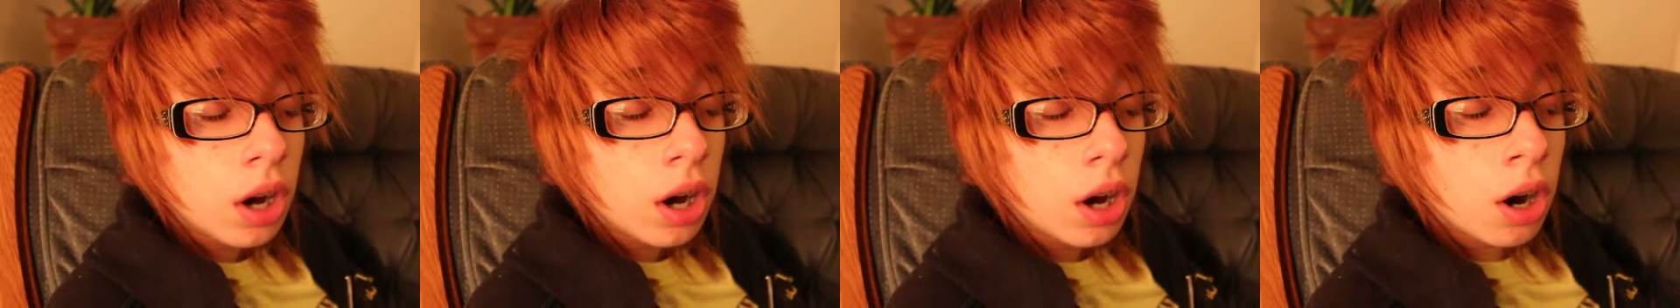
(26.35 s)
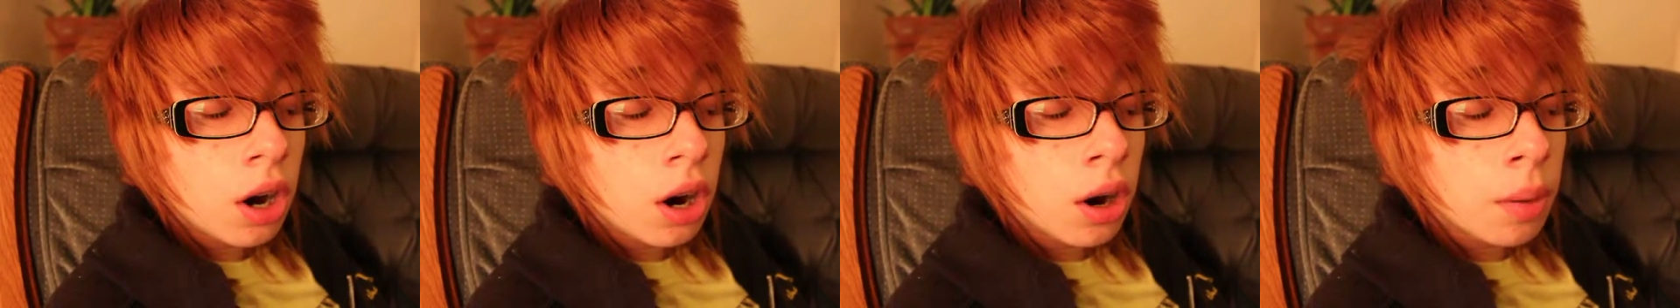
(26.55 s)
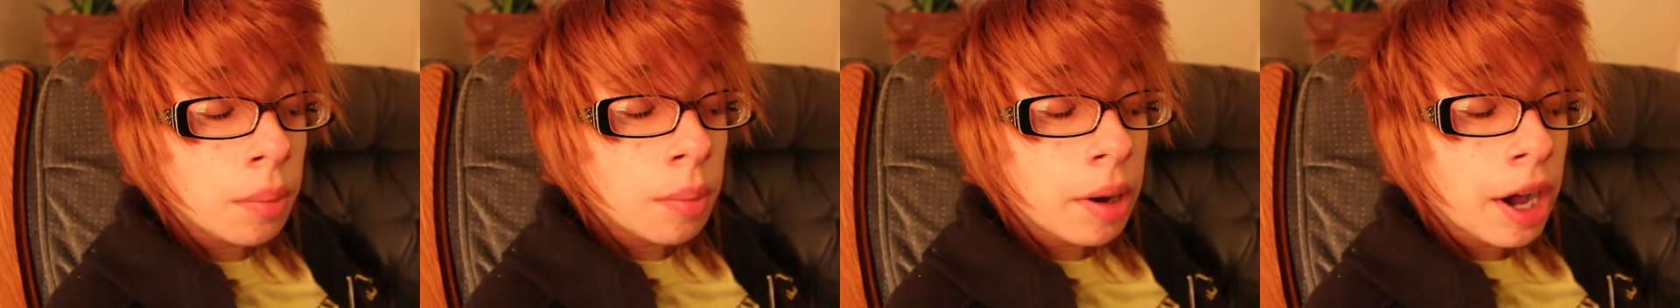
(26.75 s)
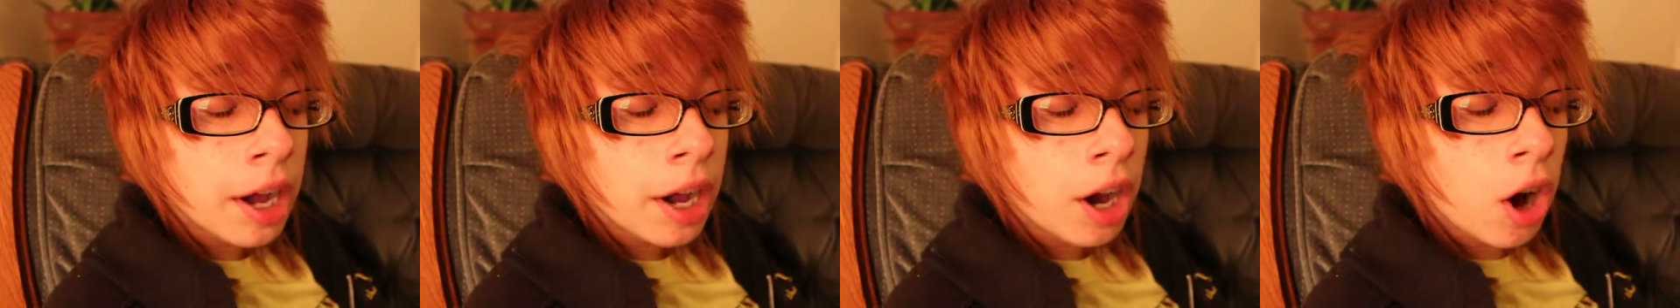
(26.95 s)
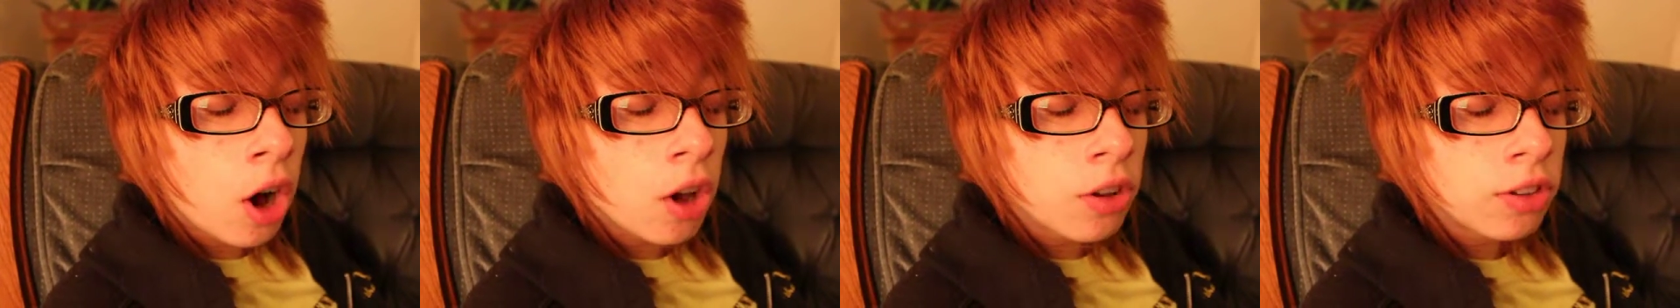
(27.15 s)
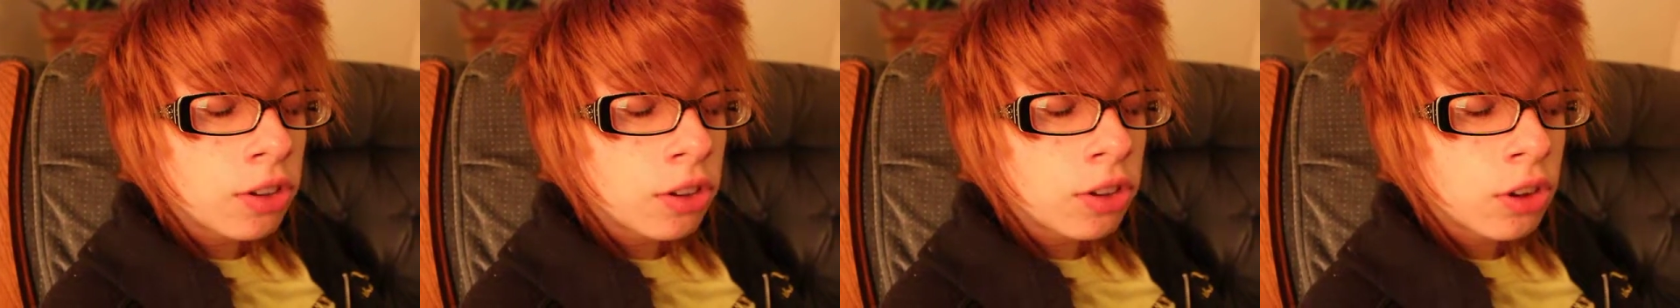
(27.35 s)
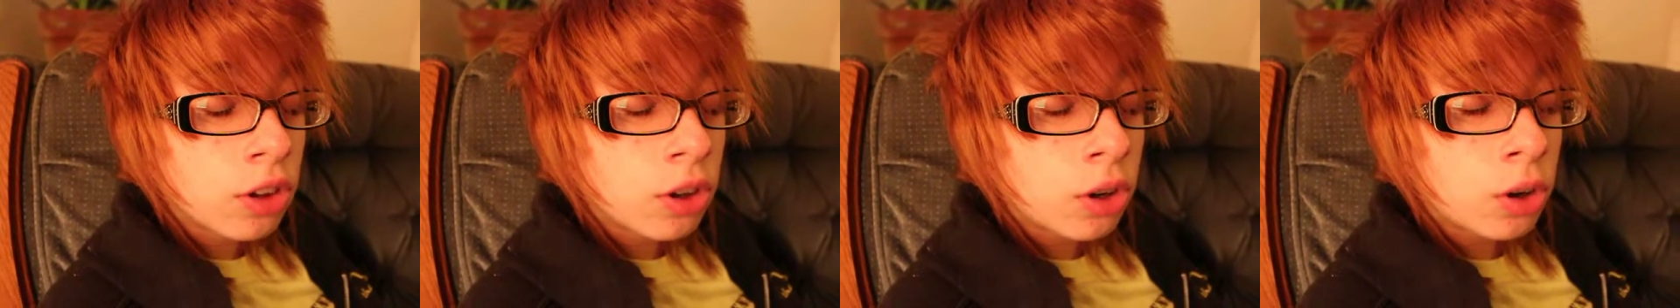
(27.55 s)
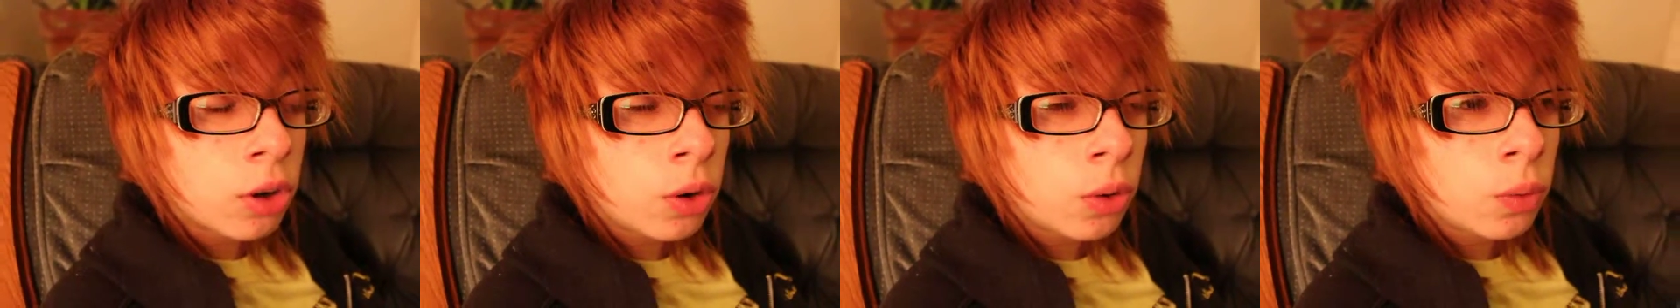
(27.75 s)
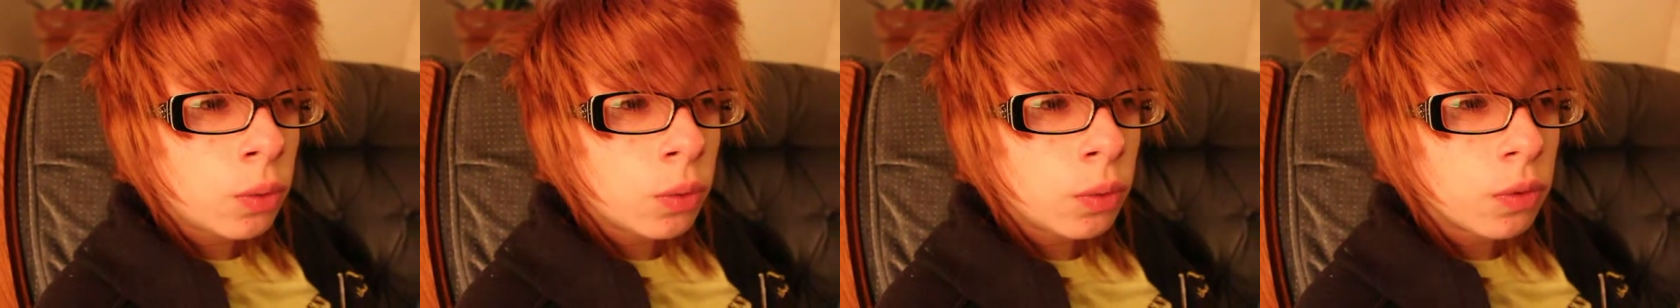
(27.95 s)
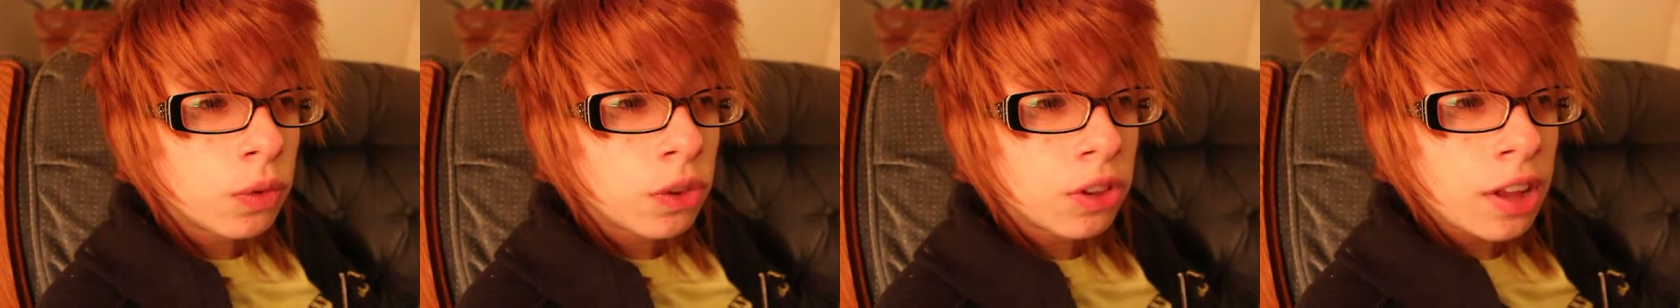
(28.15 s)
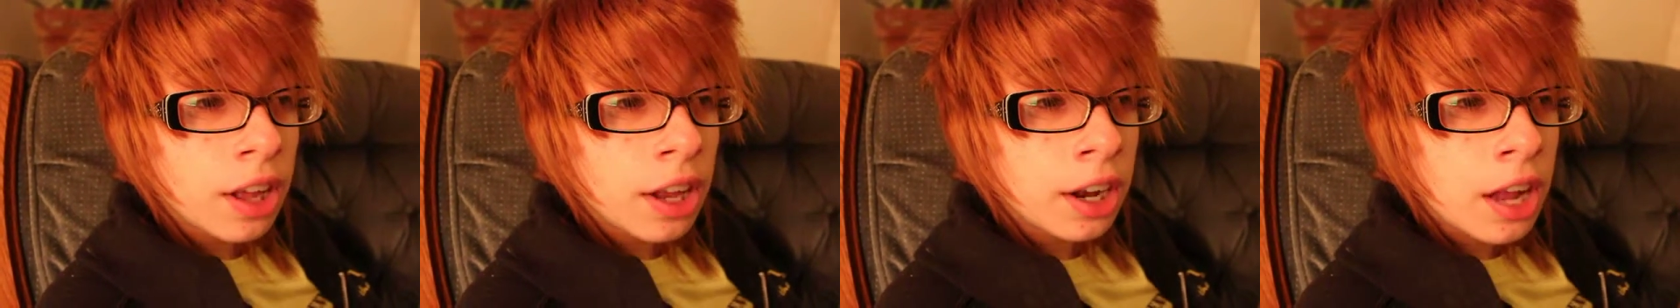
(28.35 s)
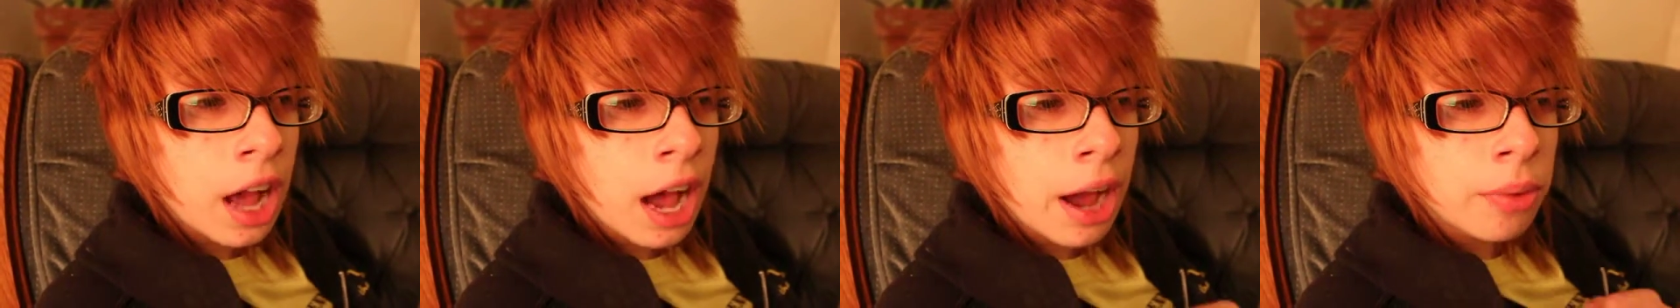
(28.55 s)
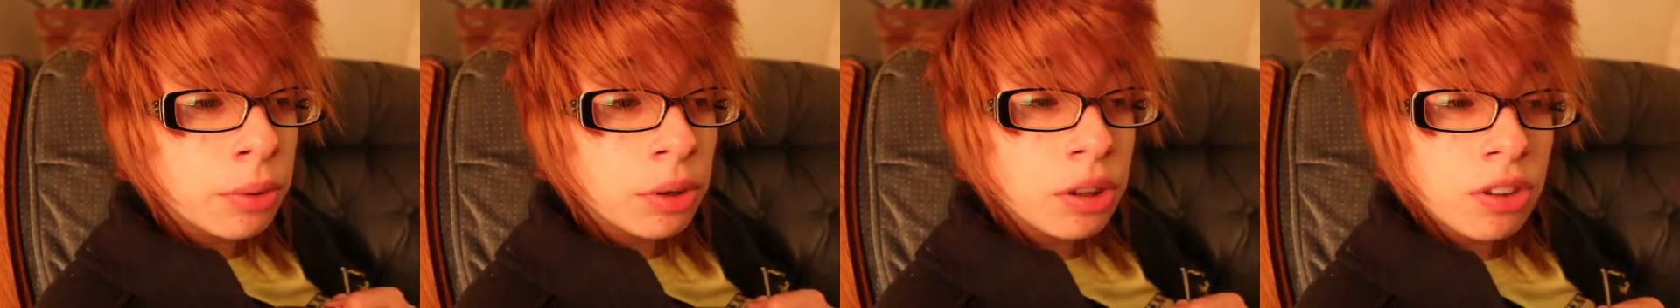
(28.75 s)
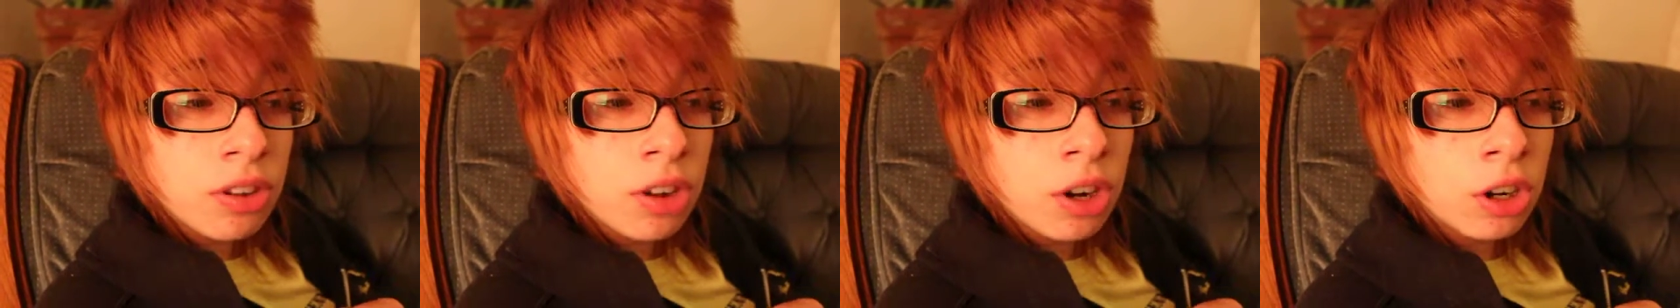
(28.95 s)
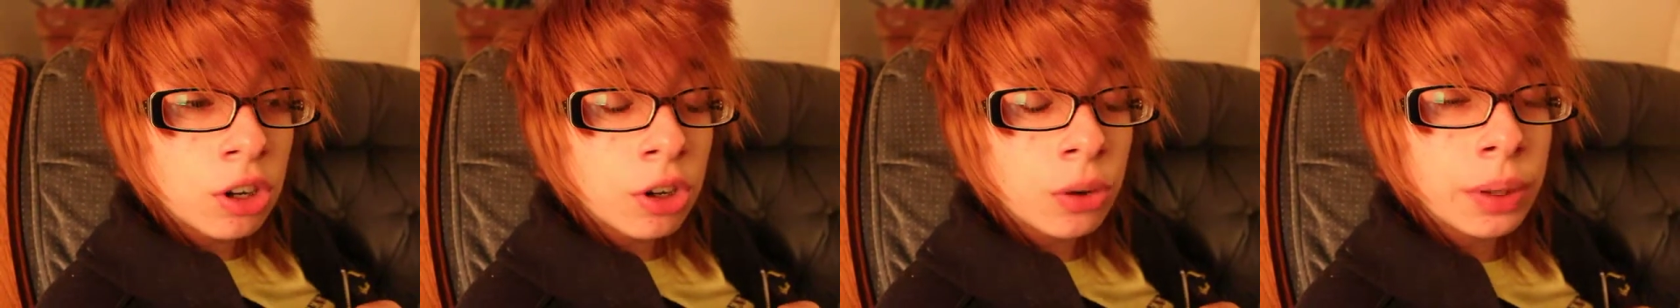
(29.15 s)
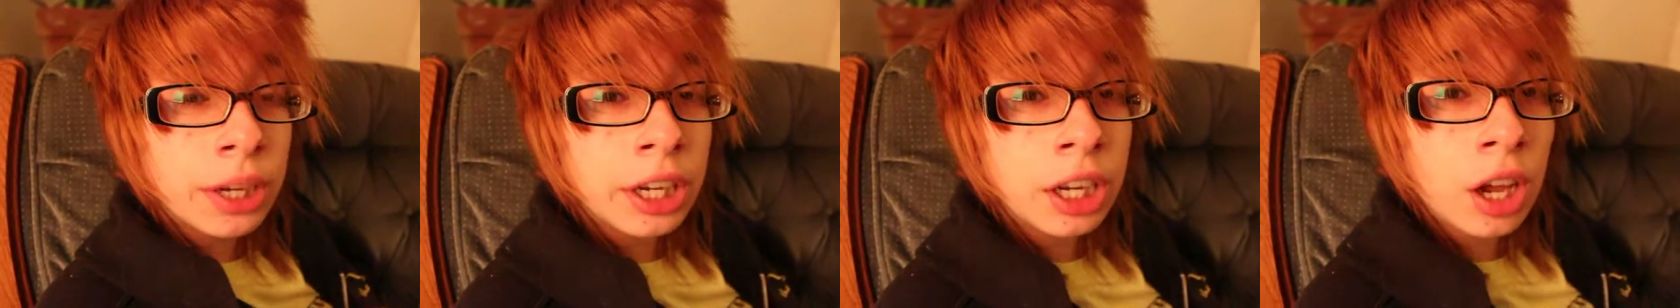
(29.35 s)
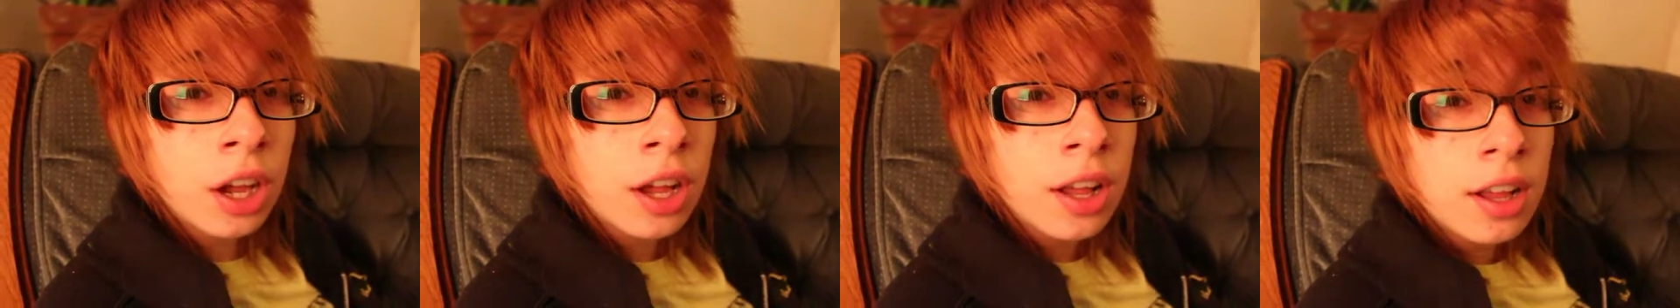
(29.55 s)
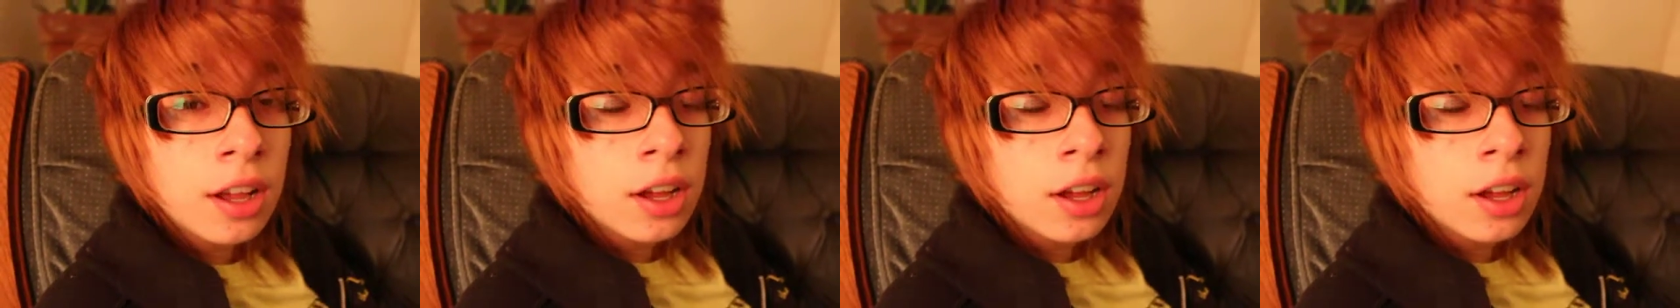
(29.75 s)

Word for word: Um, I also said I would start doing